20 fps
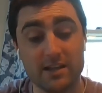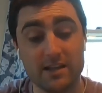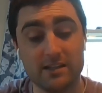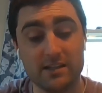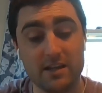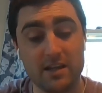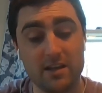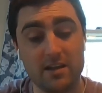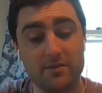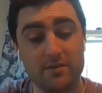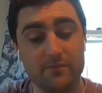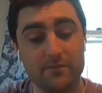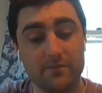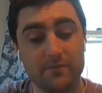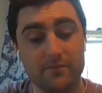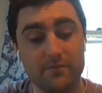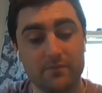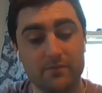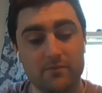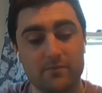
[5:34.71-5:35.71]
see?
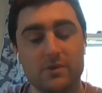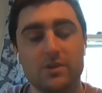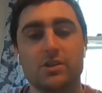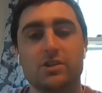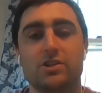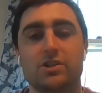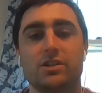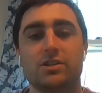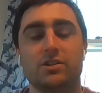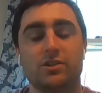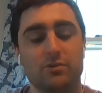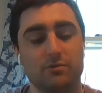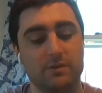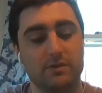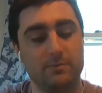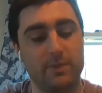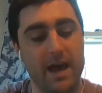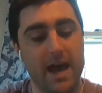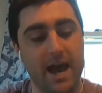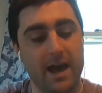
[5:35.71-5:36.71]
She shoots
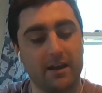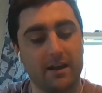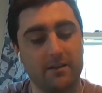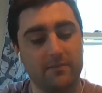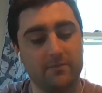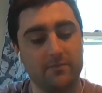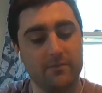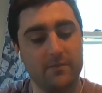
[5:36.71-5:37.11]
back.